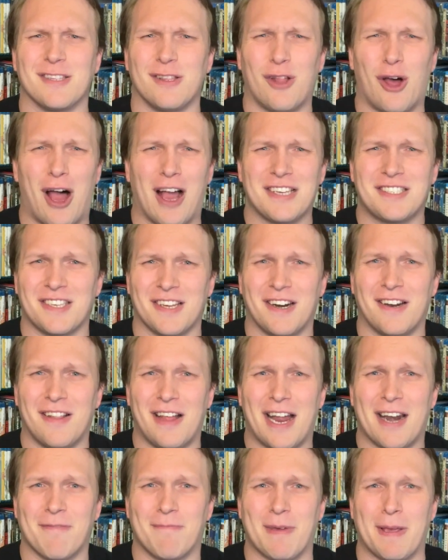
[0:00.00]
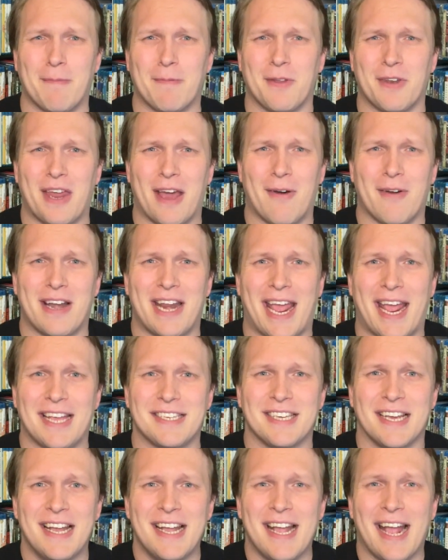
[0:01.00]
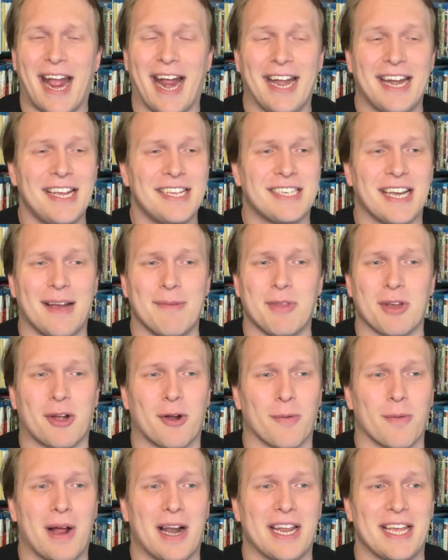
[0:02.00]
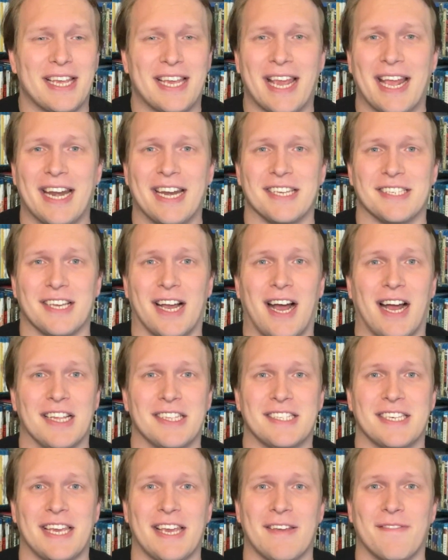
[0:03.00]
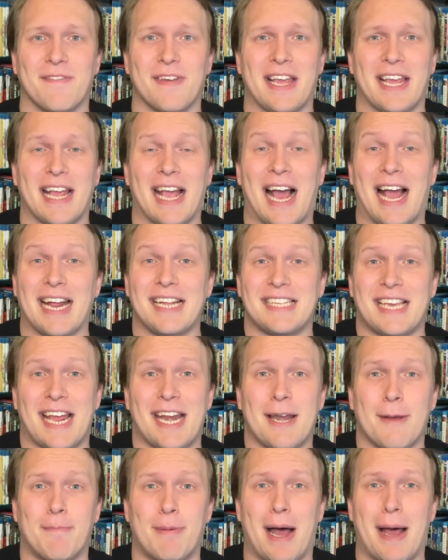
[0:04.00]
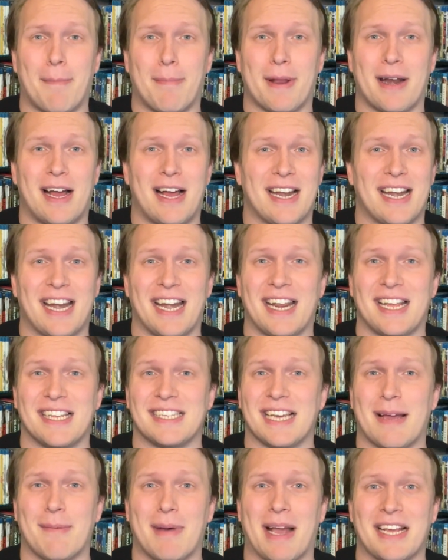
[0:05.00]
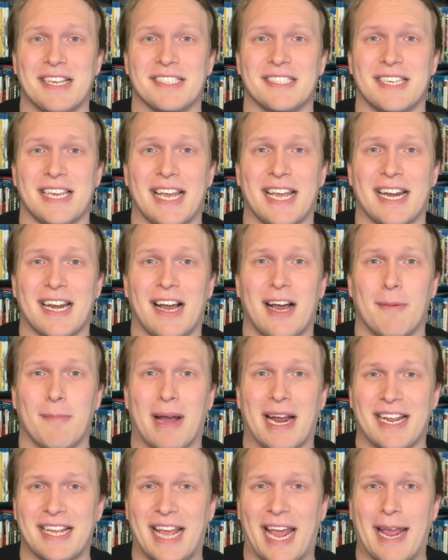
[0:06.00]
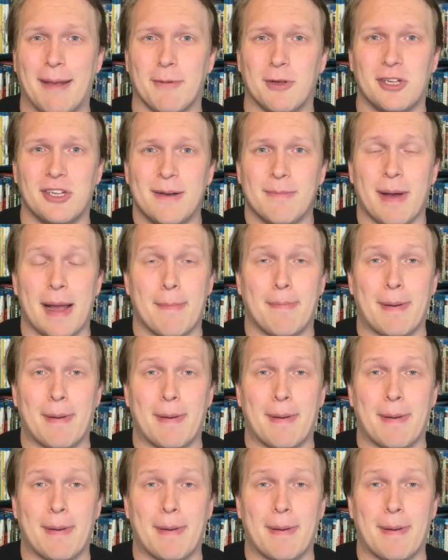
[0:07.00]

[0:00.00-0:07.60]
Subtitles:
lost on a lot of people nowadays. Anytime The Karate Kid is on TV, I tend to pop it on anytime I see it on my cable. My